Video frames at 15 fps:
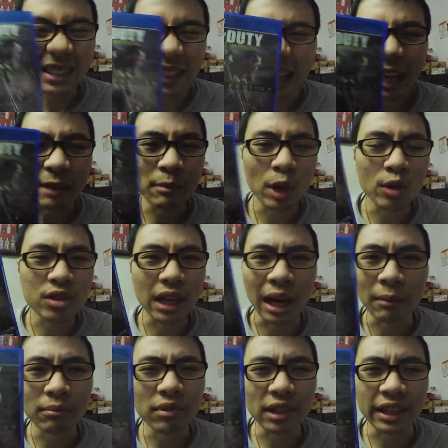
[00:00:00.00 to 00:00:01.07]
The game mode's
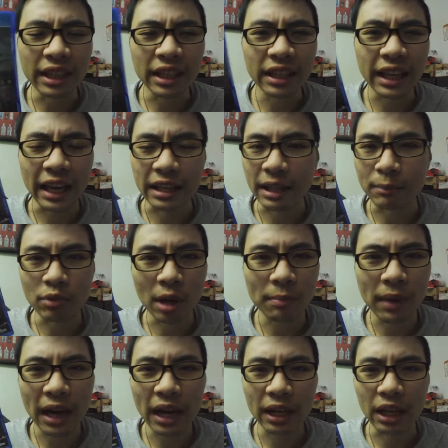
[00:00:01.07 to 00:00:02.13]
uplink, and they
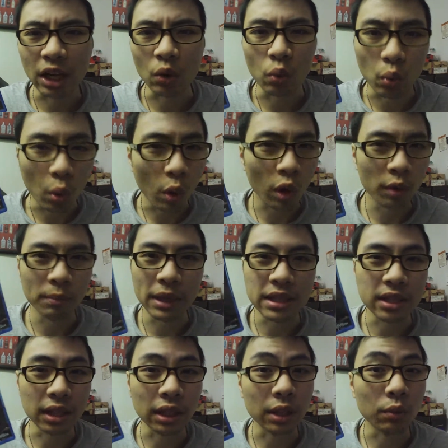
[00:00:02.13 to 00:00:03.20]
brought back War,
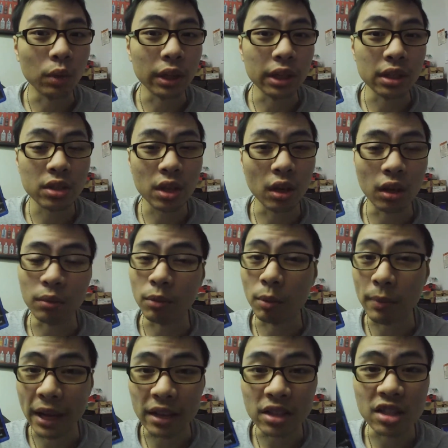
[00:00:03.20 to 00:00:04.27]
basically what is called
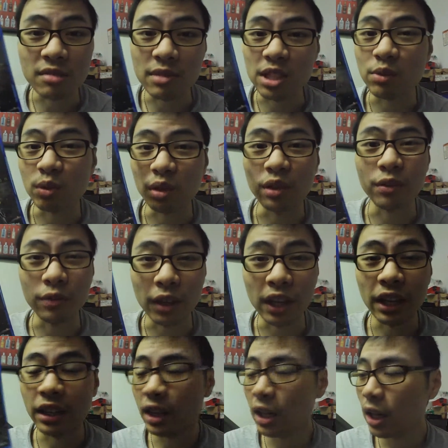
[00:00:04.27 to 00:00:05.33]
Momentum, is really
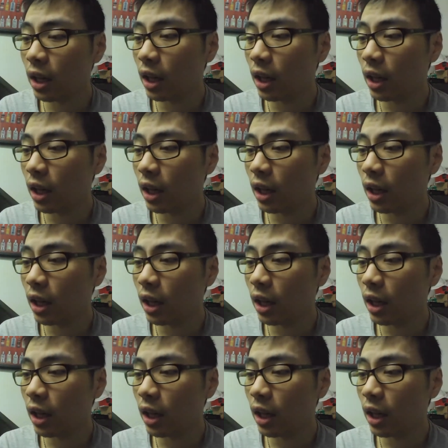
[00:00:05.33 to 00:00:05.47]
fun.